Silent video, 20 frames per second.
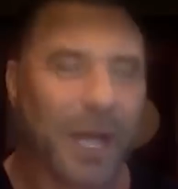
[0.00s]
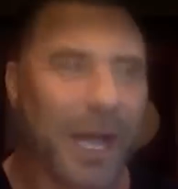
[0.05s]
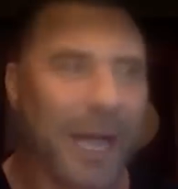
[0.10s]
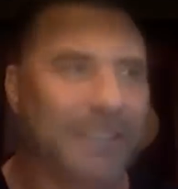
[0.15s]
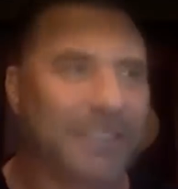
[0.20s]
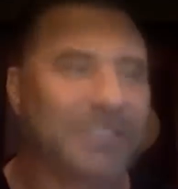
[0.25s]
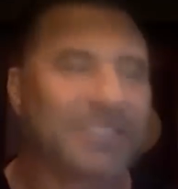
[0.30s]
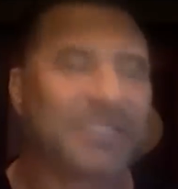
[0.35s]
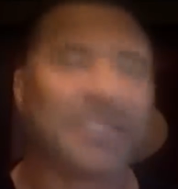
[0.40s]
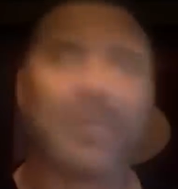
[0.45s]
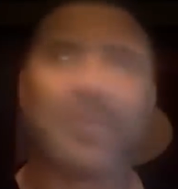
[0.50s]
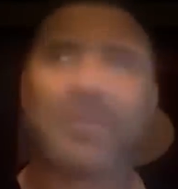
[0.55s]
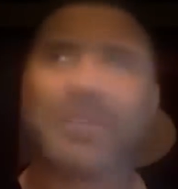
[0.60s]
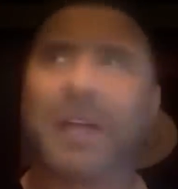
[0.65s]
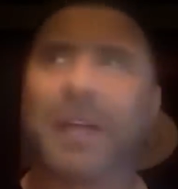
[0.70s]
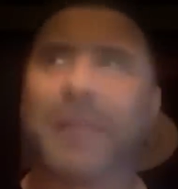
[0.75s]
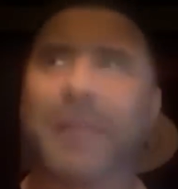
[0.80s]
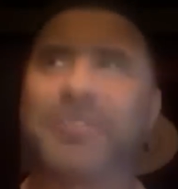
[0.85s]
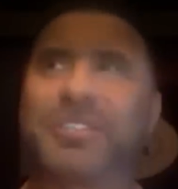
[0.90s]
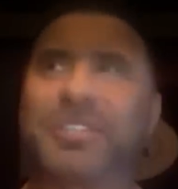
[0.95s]
I just
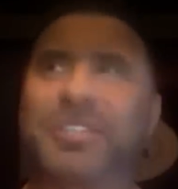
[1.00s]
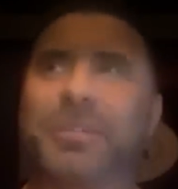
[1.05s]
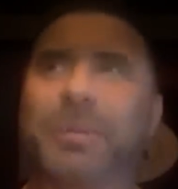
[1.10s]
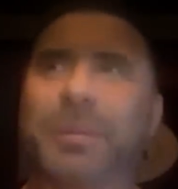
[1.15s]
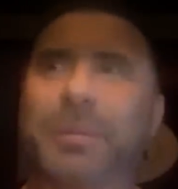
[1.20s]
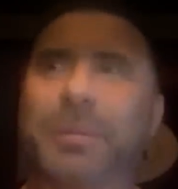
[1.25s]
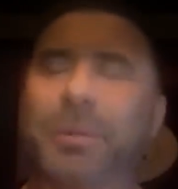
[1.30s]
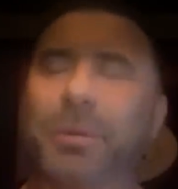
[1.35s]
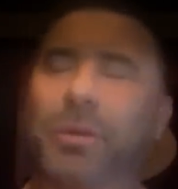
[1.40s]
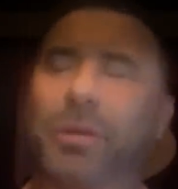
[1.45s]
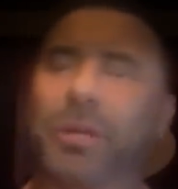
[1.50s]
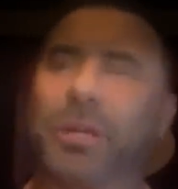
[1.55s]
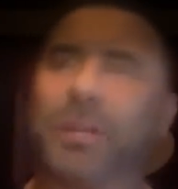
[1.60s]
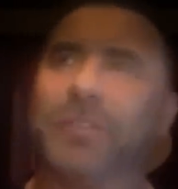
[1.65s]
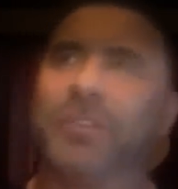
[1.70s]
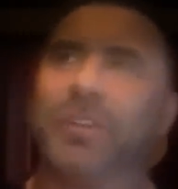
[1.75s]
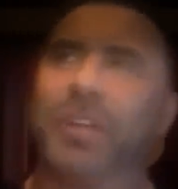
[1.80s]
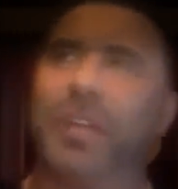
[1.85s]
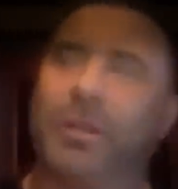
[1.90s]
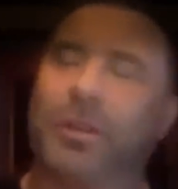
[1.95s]
sometimes see people
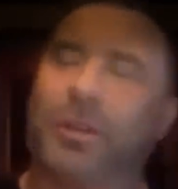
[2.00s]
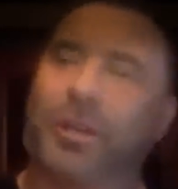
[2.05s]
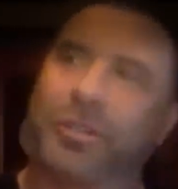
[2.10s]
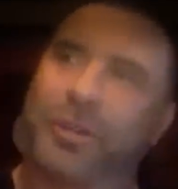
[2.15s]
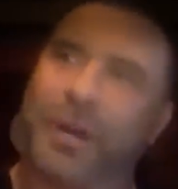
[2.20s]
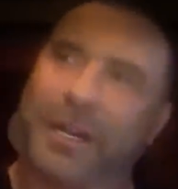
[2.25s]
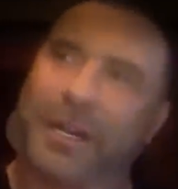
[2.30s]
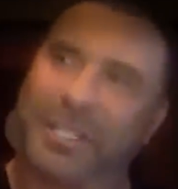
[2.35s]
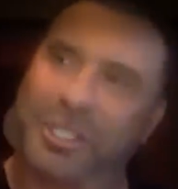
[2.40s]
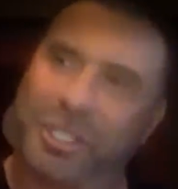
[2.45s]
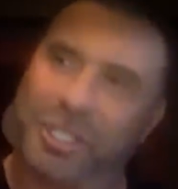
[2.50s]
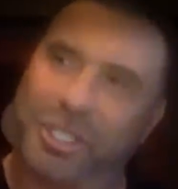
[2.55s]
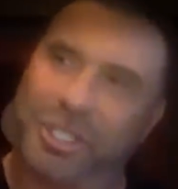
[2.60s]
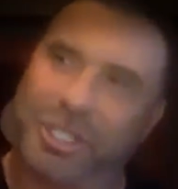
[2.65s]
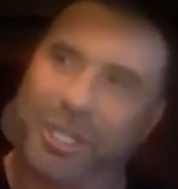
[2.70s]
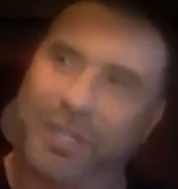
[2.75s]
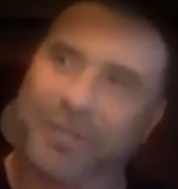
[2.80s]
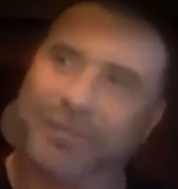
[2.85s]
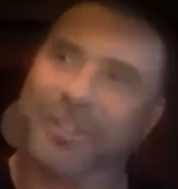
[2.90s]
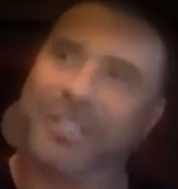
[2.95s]
continue to try to
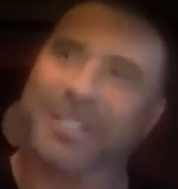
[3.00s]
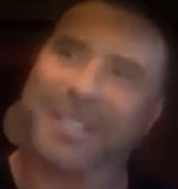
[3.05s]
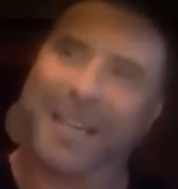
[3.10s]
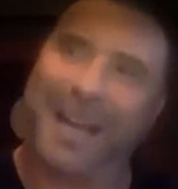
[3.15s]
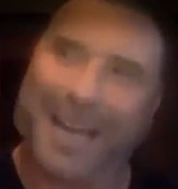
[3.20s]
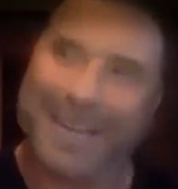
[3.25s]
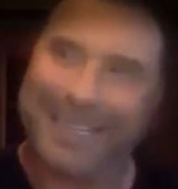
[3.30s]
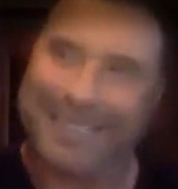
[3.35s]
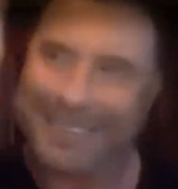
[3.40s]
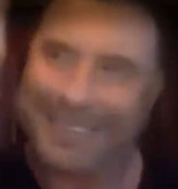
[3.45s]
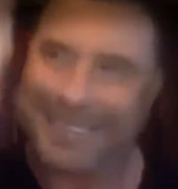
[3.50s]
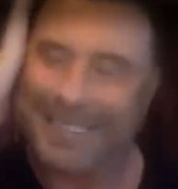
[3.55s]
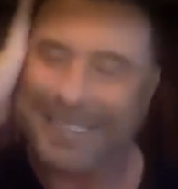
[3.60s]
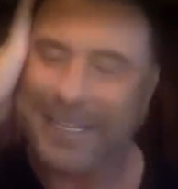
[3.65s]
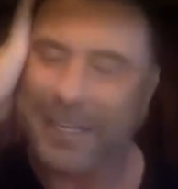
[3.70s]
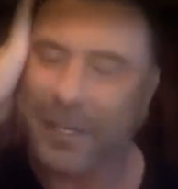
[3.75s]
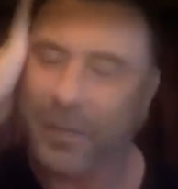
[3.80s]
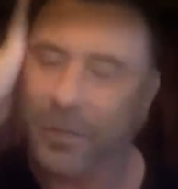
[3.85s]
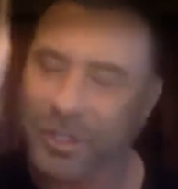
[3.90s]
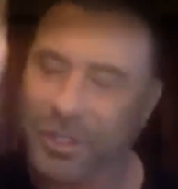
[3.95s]
shove this
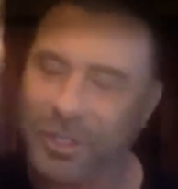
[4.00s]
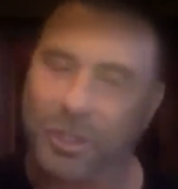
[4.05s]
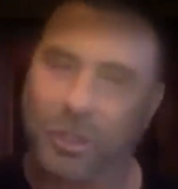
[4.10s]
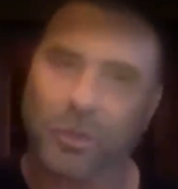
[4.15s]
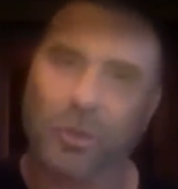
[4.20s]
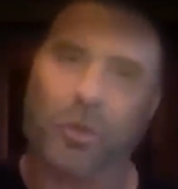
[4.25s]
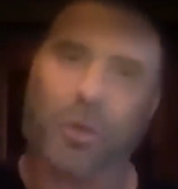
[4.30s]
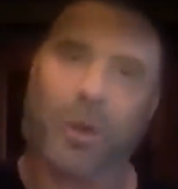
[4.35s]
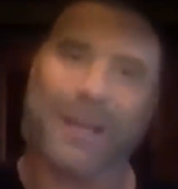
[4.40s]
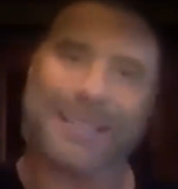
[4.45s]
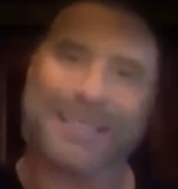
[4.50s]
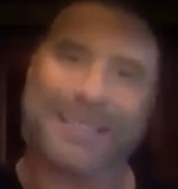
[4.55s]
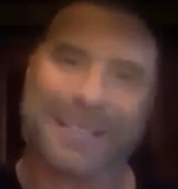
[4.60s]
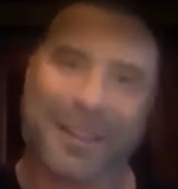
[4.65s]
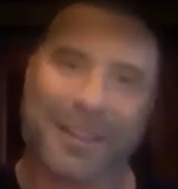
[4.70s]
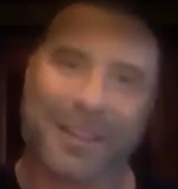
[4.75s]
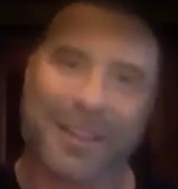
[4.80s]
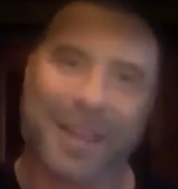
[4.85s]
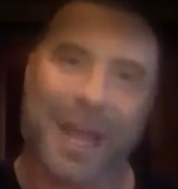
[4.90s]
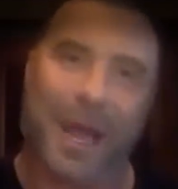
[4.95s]
idea that was so great
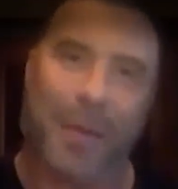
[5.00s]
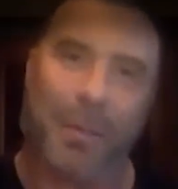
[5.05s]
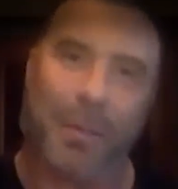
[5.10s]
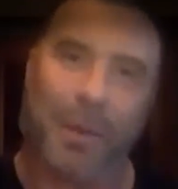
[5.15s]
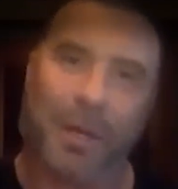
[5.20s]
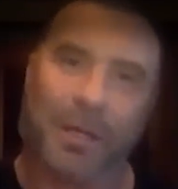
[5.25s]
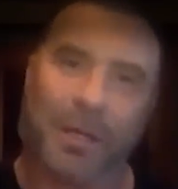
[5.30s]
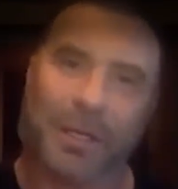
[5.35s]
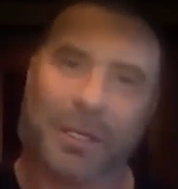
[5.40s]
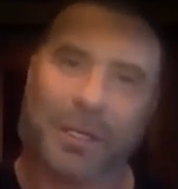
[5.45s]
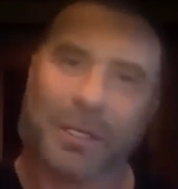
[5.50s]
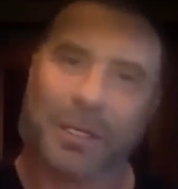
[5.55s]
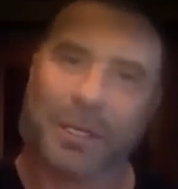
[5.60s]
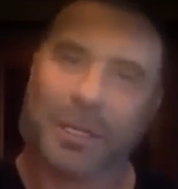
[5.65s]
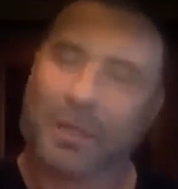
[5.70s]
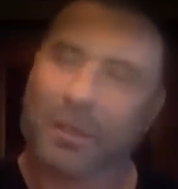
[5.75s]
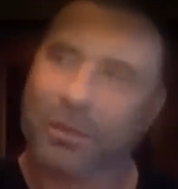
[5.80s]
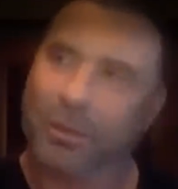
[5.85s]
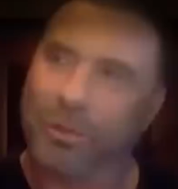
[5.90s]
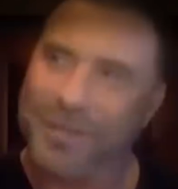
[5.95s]
to them
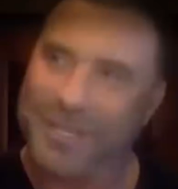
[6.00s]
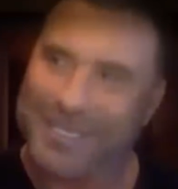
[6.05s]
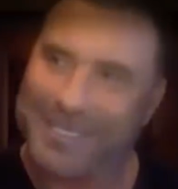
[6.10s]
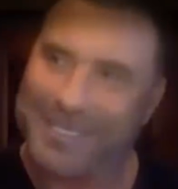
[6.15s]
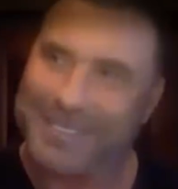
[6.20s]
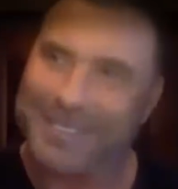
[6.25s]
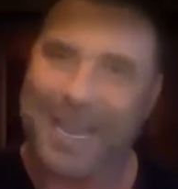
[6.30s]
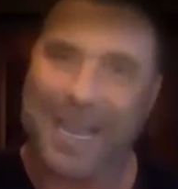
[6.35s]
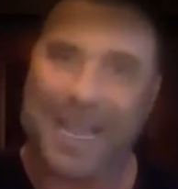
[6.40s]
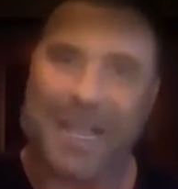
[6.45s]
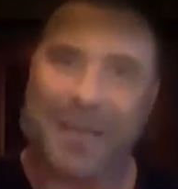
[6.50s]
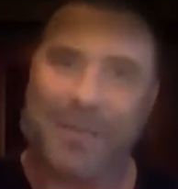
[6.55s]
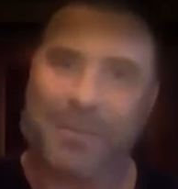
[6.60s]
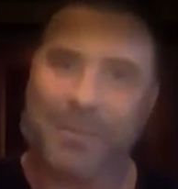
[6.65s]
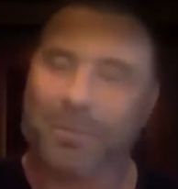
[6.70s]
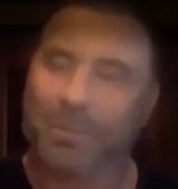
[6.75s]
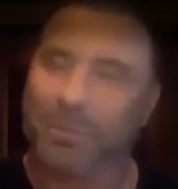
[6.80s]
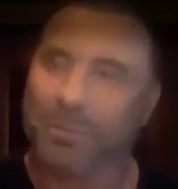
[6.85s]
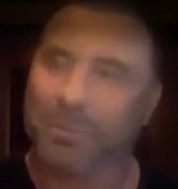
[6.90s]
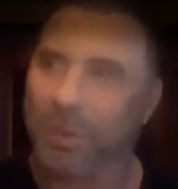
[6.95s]
through the
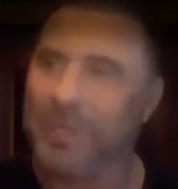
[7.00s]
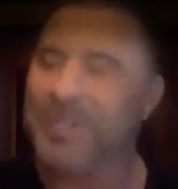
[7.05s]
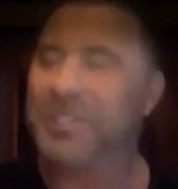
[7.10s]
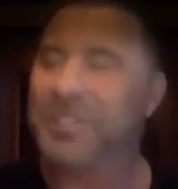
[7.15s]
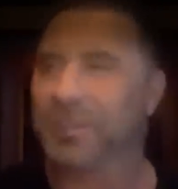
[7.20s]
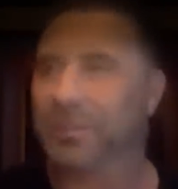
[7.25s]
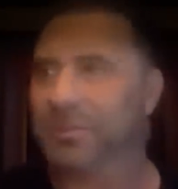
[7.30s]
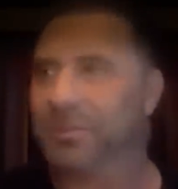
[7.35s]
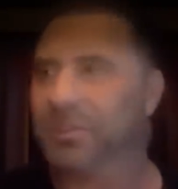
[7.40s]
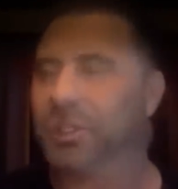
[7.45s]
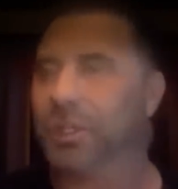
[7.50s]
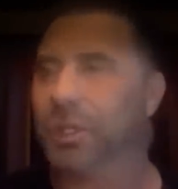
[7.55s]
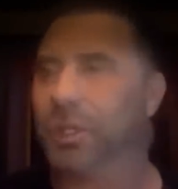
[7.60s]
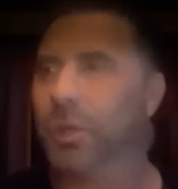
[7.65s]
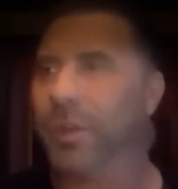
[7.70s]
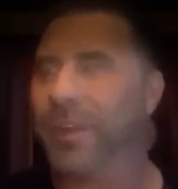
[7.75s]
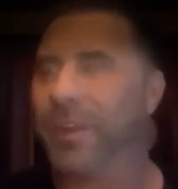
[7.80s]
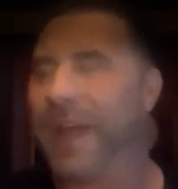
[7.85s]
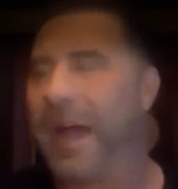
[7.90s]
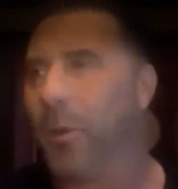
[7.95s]
same prism
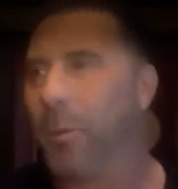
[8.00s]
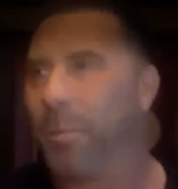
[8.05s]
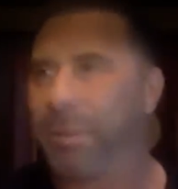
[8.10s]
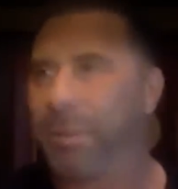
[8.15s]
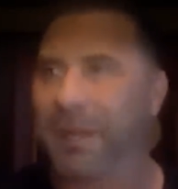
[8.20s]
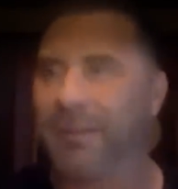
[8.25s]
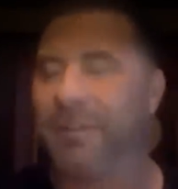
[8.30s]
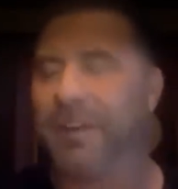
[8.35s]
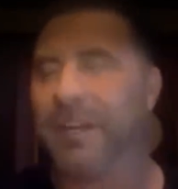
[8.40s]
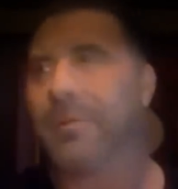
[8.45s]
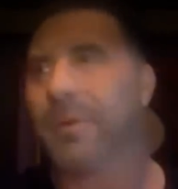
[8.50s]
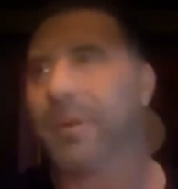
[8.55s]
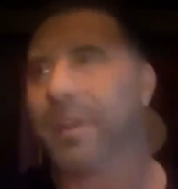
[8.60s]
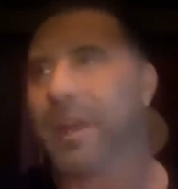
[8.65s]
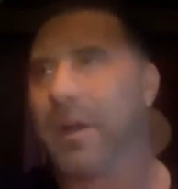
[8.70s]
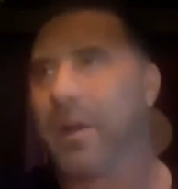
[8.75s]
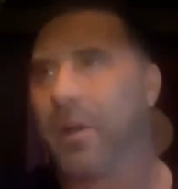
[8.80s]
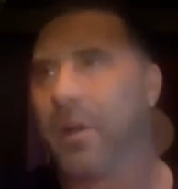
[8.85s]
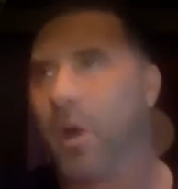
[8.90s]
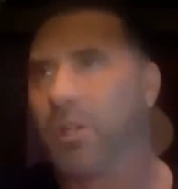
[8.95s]
too, without pivoting,
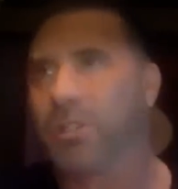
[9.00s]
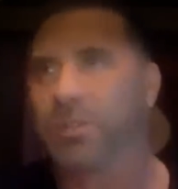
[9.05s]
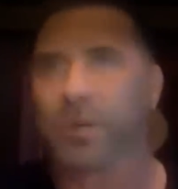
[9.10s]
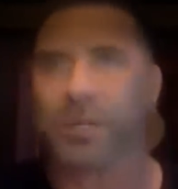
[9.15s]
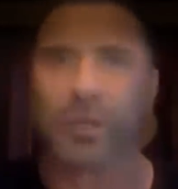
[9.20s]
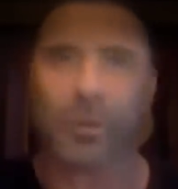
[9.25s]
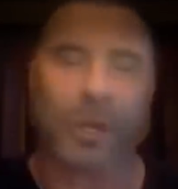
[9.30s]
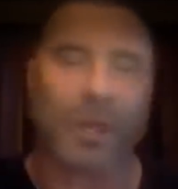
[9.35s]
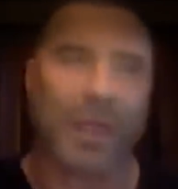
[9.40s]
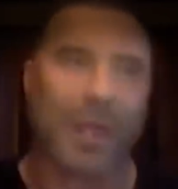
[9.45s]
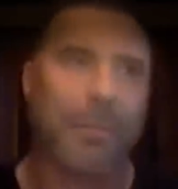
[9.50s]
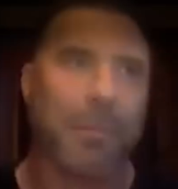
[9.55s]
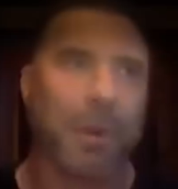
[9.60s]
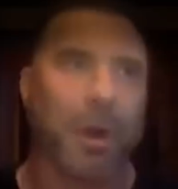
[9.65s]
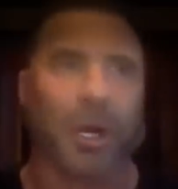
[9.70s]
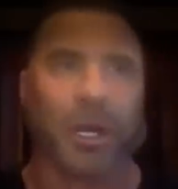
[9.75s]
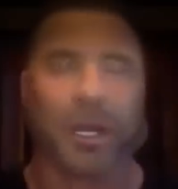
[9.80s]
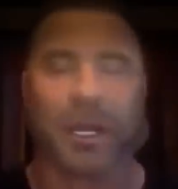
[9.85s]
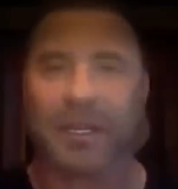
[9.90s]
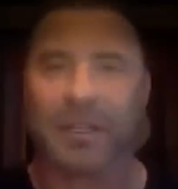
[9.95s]
without altering the way they
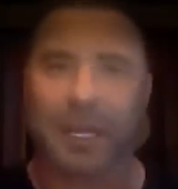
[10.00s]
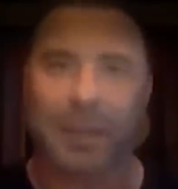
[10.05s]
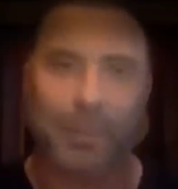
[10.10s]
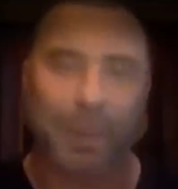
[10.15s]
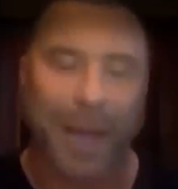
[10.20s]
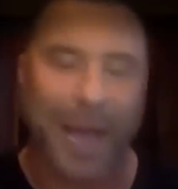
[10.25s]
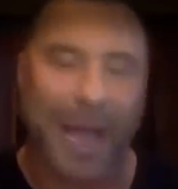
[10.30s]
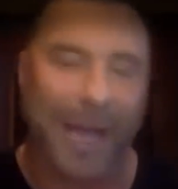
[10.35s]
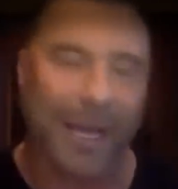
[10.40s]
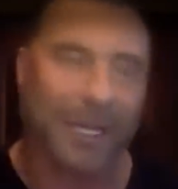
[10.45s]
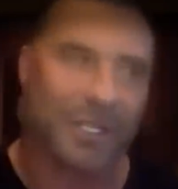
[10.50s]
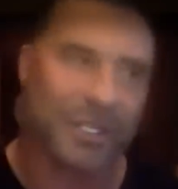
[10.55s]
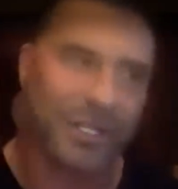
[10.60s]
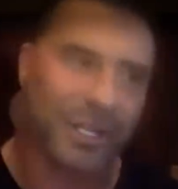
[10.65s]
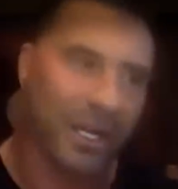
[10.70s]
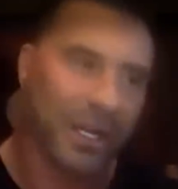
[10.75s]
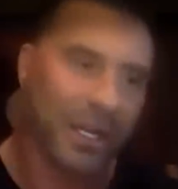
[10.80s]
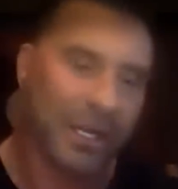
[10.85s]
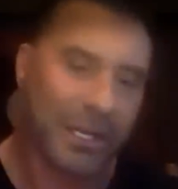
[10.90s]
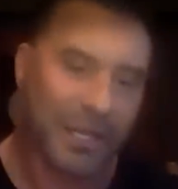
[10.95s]
market it, they package
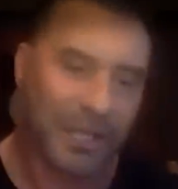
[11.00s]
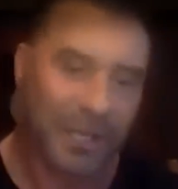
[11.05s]
it.